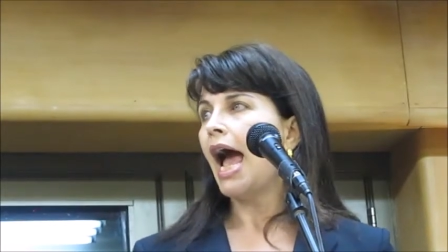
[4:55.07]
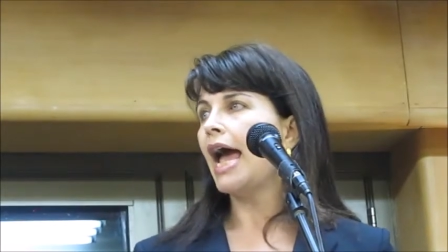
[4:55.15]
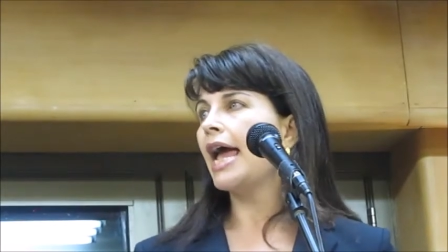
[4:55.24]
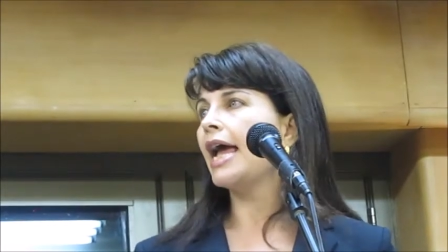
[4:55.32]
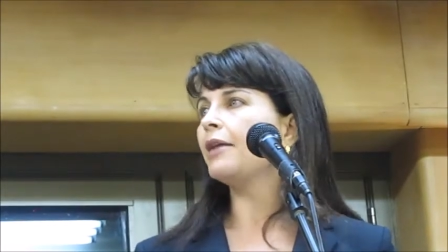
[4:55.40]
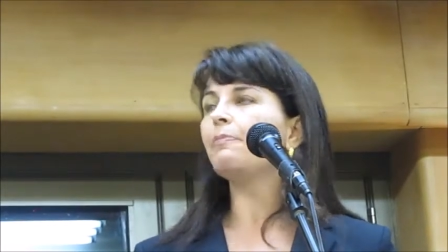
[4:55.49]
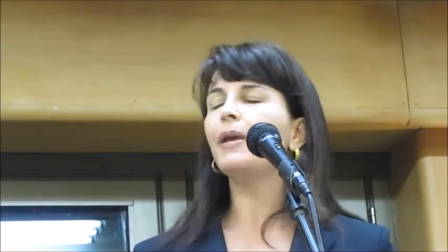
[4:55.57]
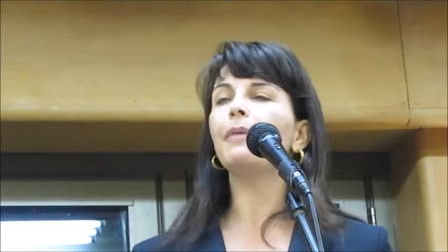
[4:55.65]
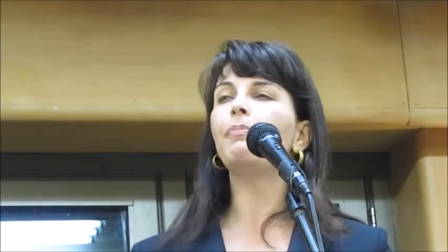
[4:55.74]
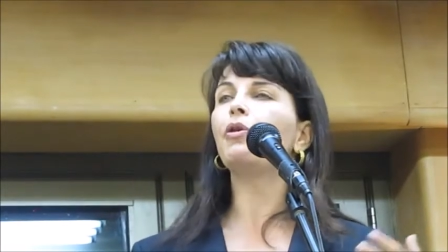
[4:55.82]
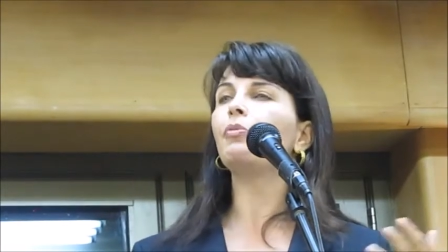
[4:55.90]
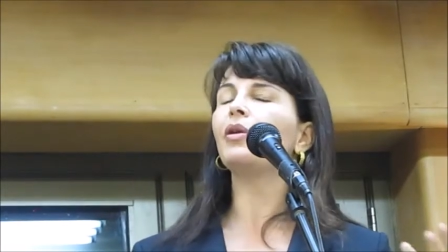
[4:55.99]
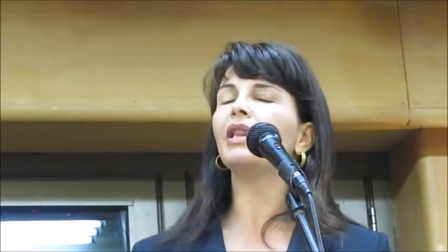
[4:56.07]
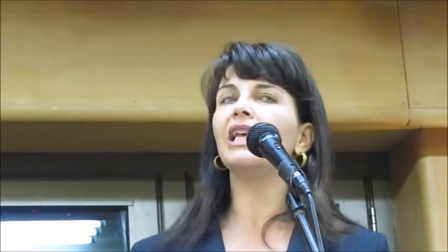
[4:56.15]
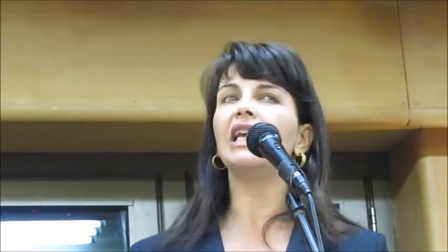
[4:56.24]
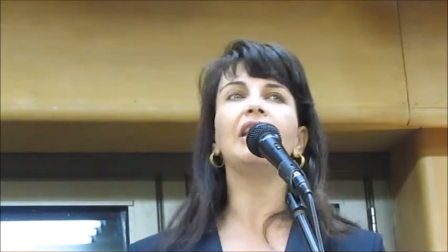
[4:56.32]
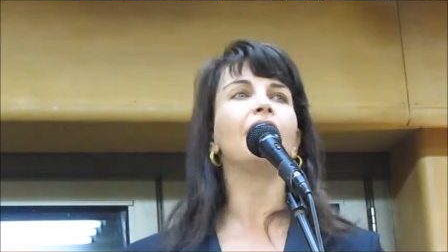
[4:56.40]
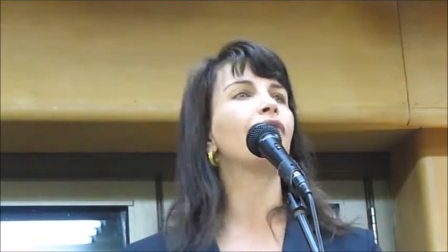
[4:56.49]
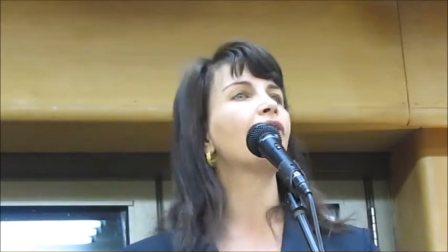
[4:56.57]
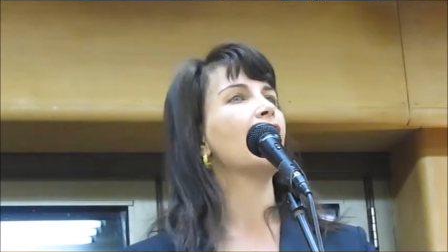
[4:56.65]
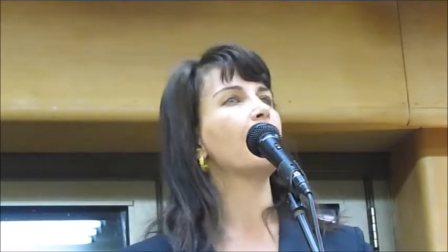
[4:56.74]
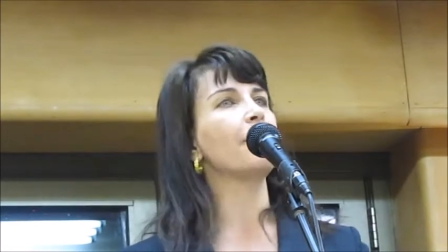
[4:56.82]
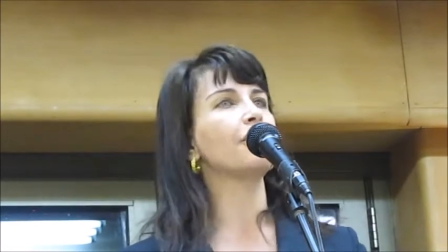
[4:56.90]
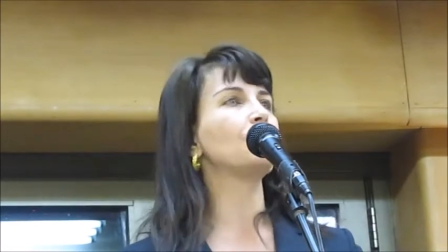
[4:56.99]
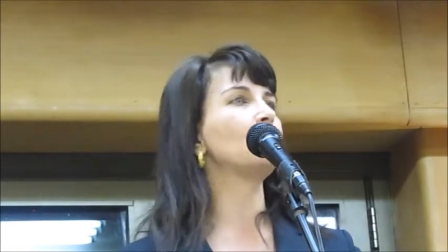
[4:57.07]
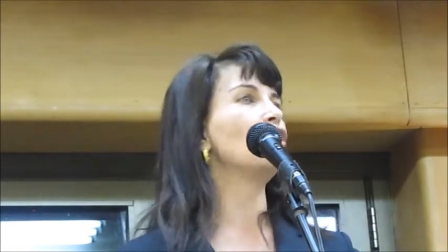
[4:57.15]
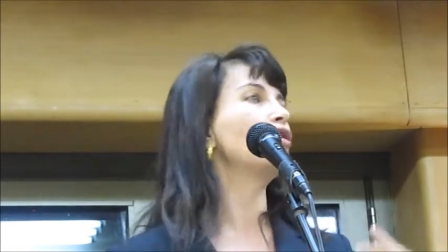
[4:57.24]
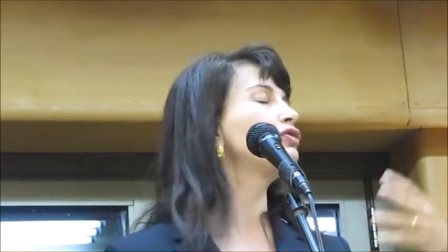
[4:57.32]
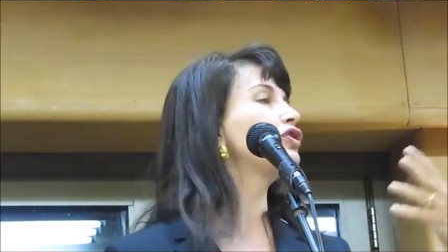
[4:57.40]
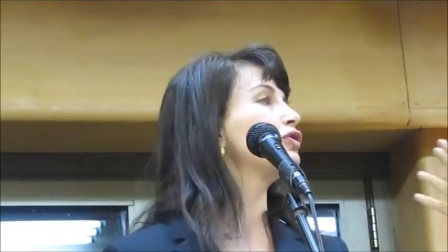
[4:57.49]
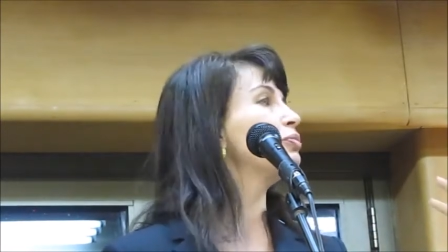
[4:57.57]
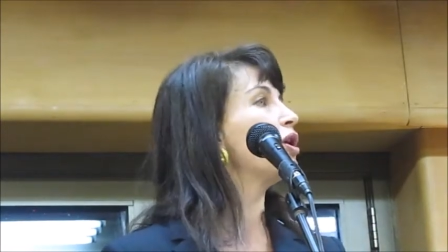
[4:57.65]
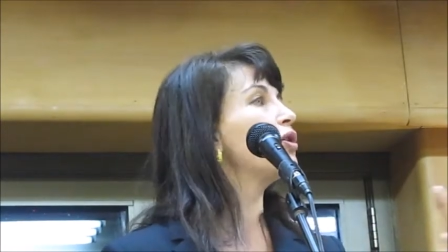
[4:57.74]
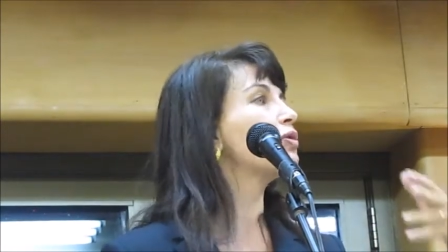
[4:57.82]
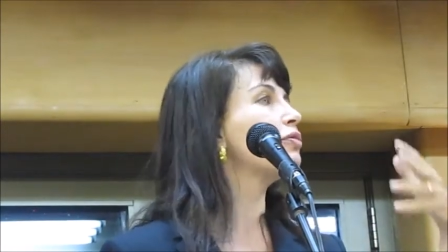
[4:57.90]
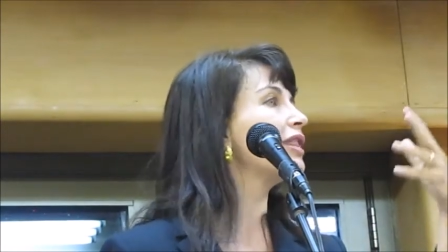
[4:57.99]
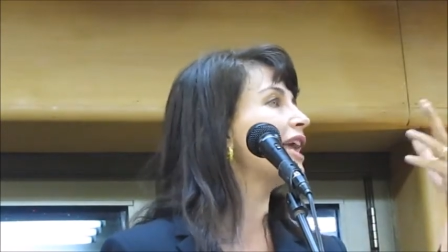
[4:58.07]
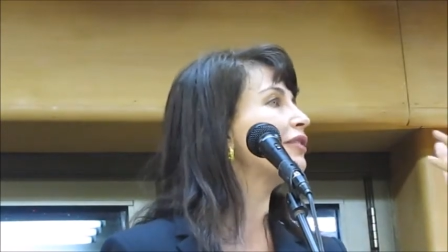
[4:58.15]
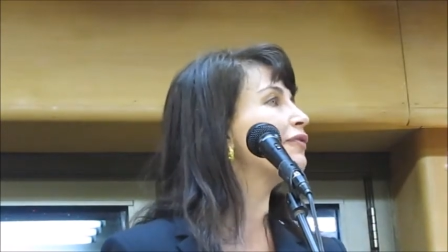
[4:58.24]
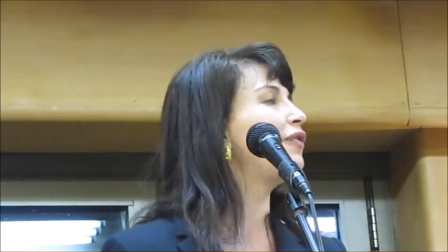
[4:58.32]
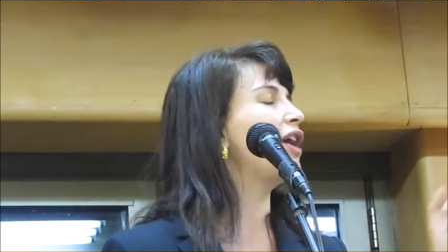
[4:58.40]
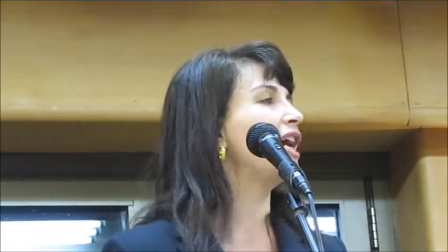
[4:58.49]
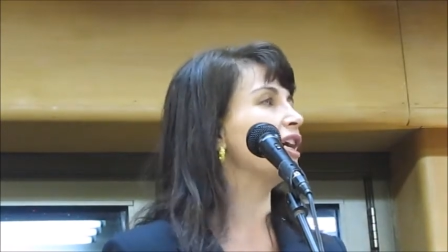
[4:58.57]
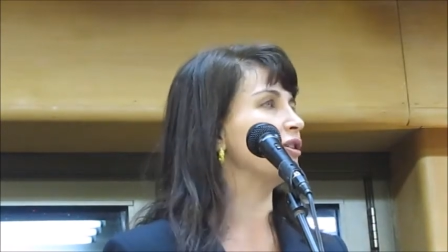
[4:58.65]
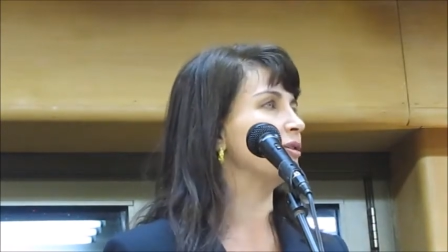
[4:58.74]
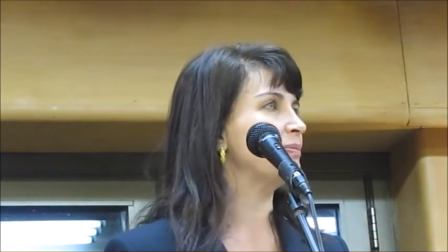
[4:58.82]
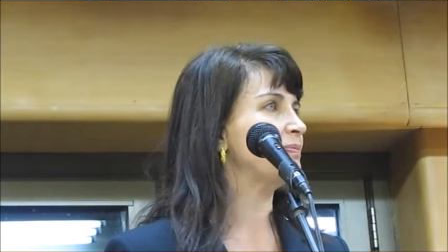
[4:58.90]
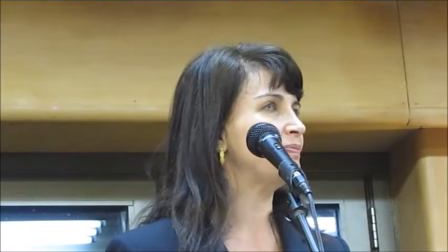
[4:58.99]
And people believe that there's no smoke without fire.